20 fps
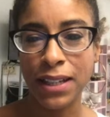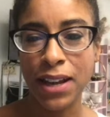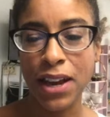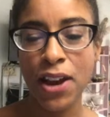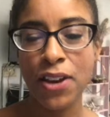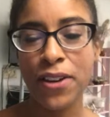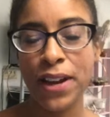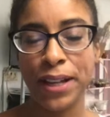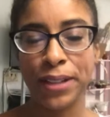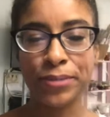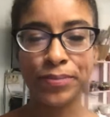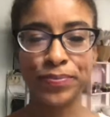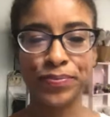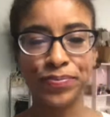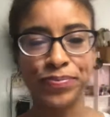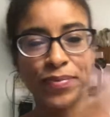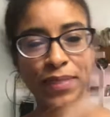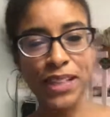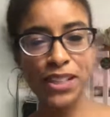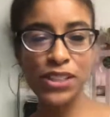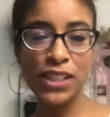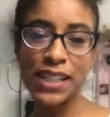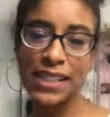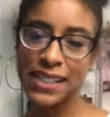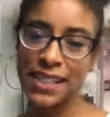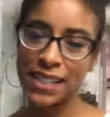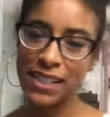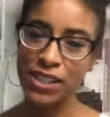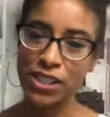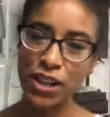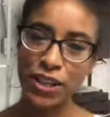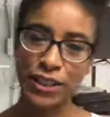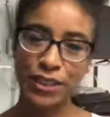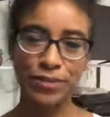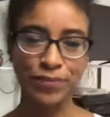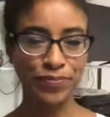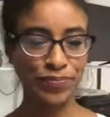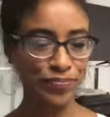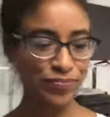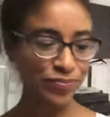All right. So let's get started.
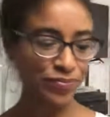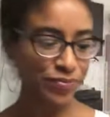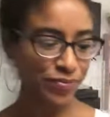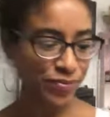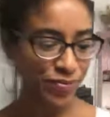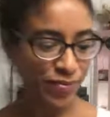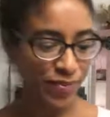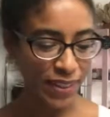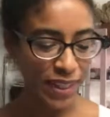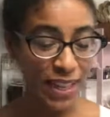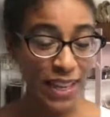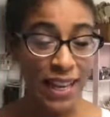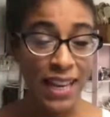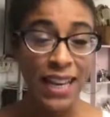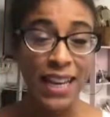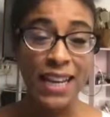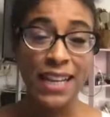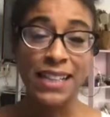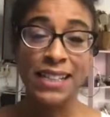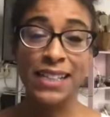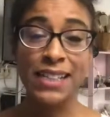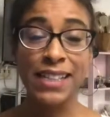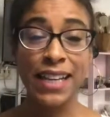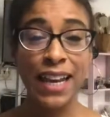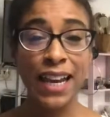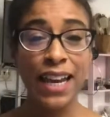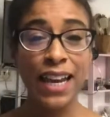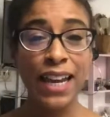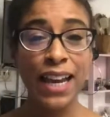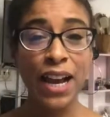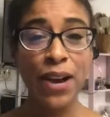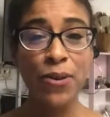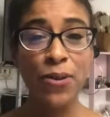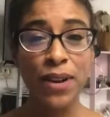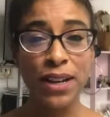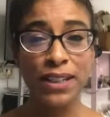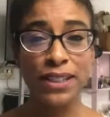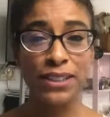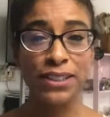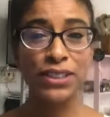Today, I
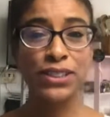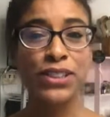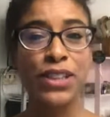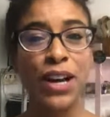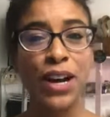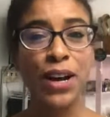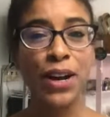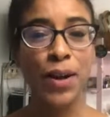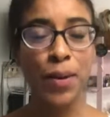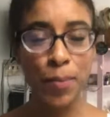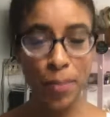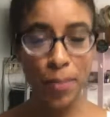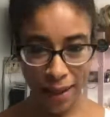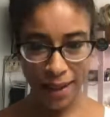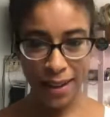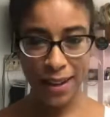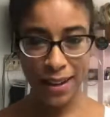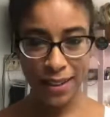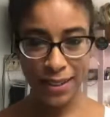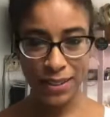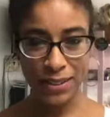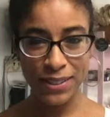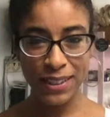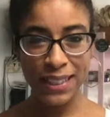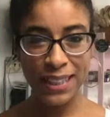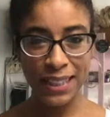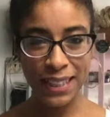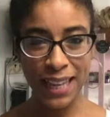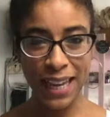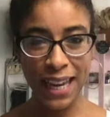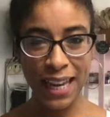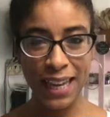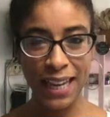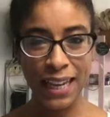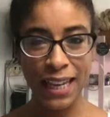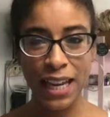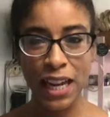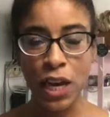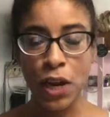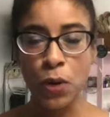want to talk about
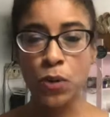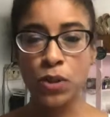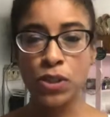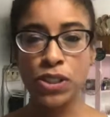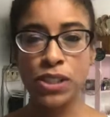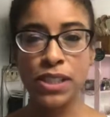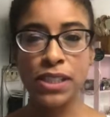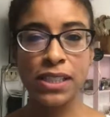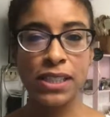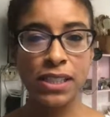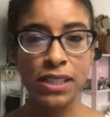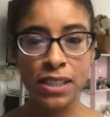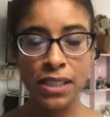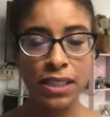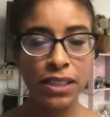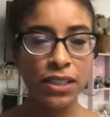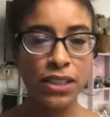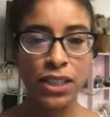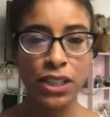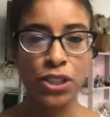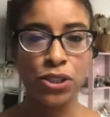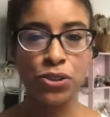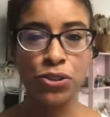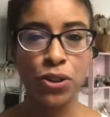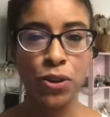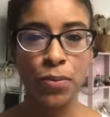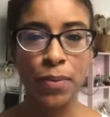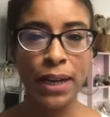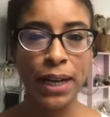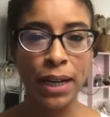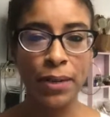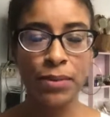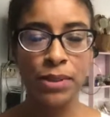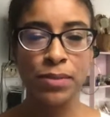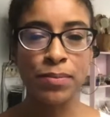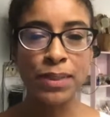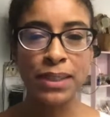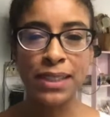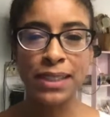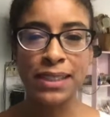clay. Well, just as a little intro, my name is
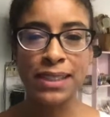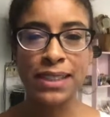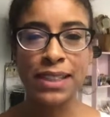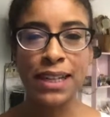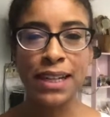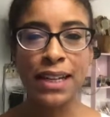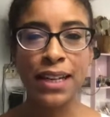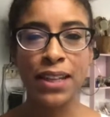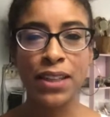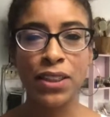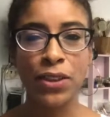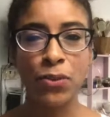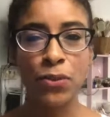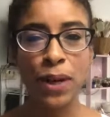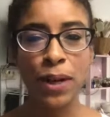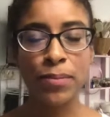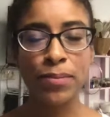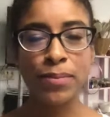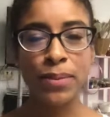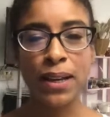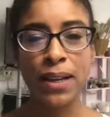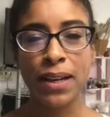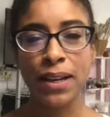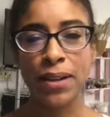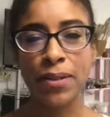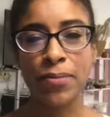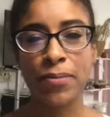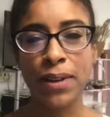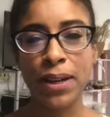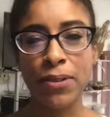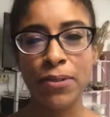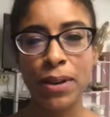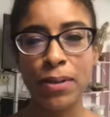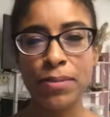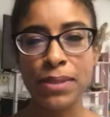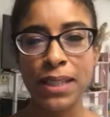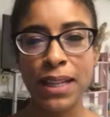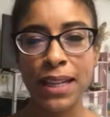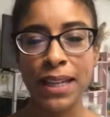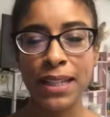Melissa. My
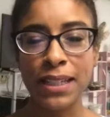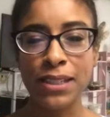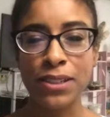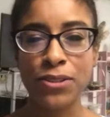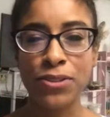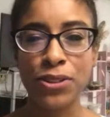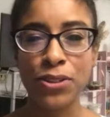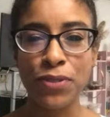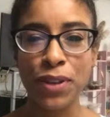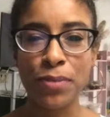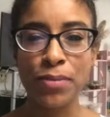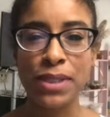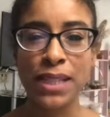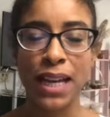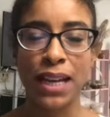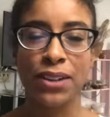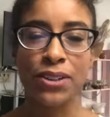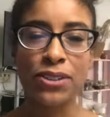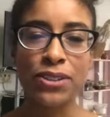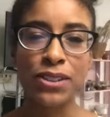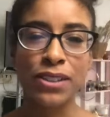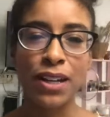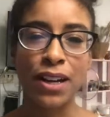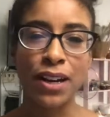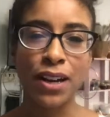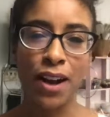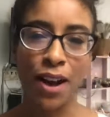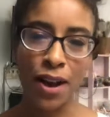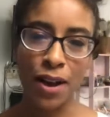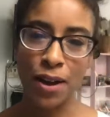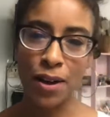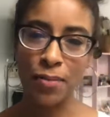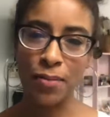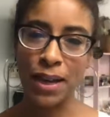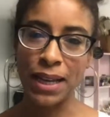website is lunarrainbotanicals.com.